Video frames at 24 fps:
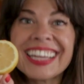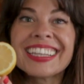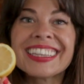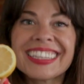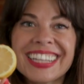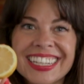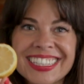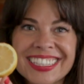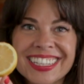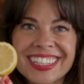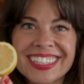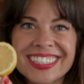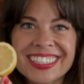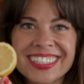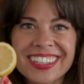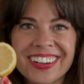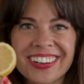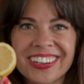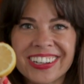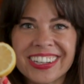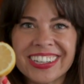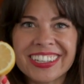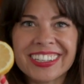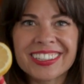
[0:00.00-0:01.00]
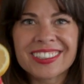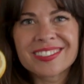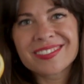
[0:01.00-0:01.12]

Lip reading: Let's get started.